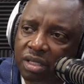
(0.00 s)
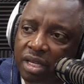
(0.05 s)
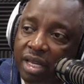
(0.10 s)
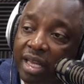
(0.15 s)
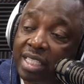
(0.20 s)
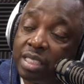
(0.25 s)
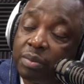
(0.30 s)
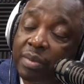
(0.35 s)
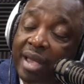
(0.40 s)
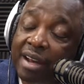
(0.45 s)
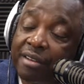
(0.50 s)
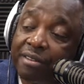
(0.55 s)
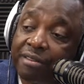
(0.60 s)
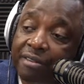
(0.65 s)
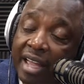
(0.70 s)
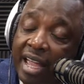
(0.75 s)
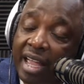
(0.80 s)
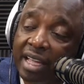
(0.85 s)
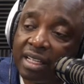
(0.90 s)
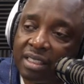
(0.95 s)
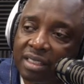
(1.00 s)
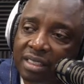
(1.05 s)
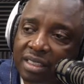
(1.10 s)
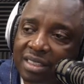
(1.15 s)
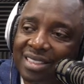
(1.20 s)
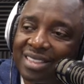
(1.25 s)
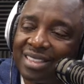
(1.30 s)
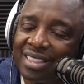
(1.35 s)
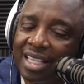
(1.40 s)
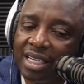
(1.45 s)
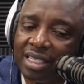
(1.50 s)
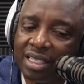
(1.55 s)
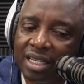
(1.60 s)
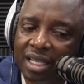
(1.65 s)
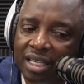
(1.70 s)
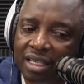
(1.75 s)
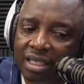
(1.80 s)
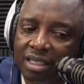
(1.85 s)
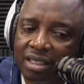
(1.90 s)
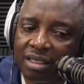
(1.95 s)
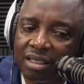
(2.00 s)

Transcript: As a matter of fact, Sunday,